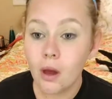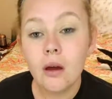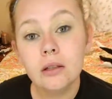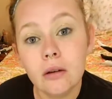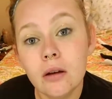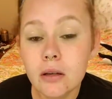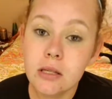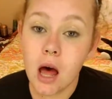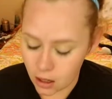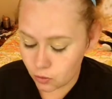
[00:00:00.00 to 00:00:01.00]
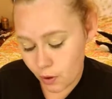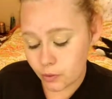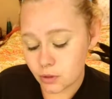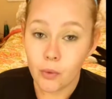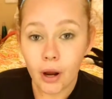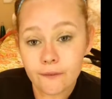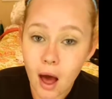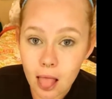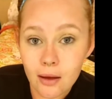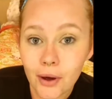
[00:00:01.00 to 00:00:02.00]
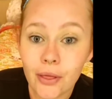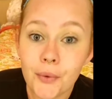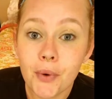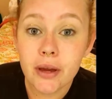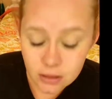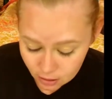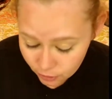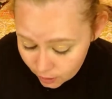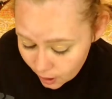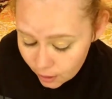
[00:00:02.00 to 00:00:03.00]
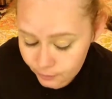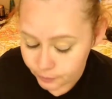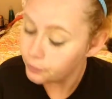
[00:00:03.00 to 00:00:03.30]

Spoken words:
candy or LA color. I use a lot of really cheap